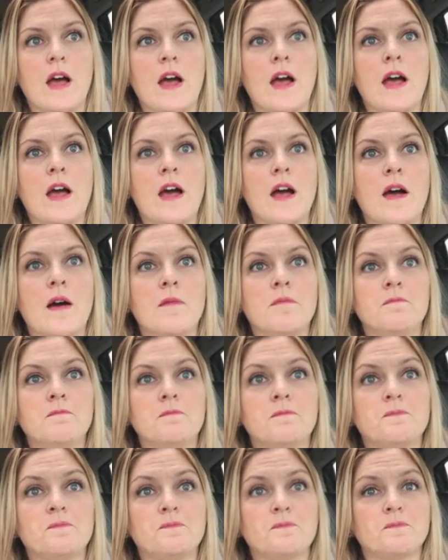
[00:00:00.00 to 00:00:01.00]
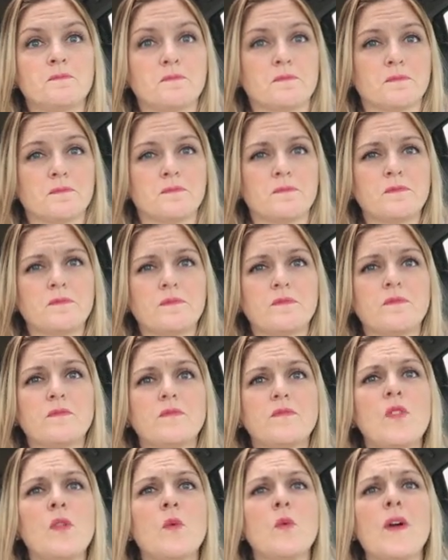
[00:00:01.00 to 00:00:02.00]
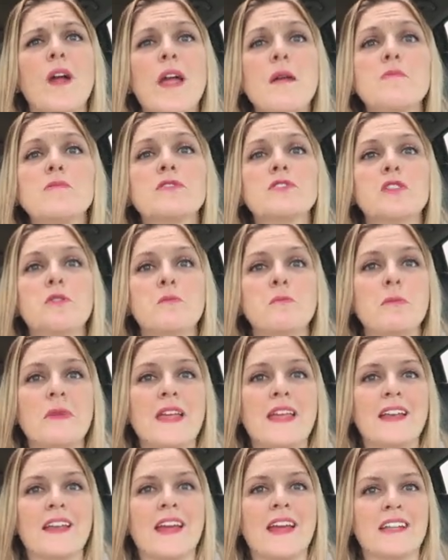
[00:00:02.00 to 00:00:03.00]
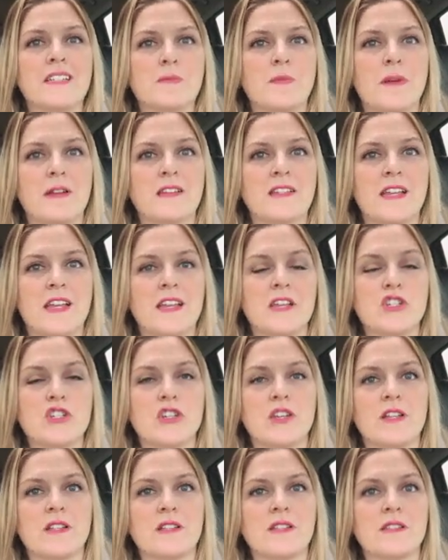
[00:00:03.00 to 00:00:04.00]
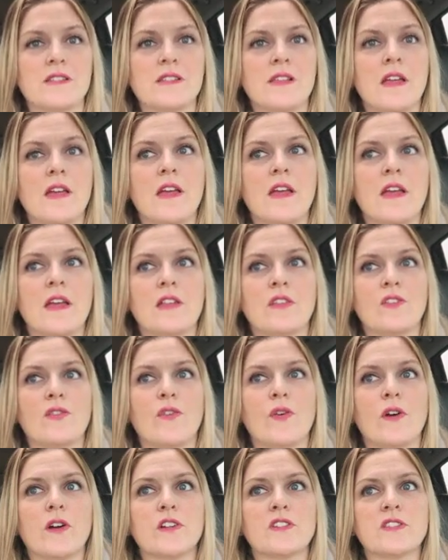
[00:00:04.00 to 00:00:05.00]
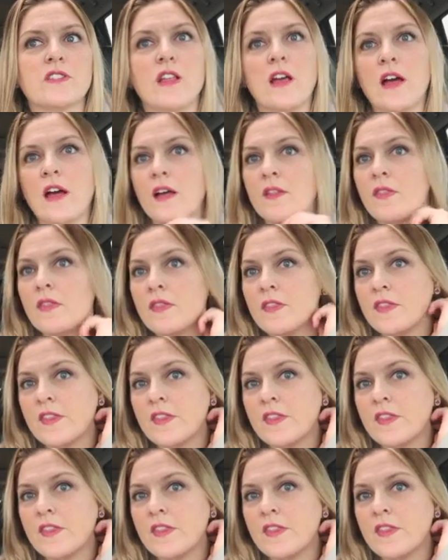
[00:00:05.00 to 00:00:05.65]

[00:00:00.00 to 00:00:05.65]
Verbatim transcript: um, were able to meet expectations as far as uh,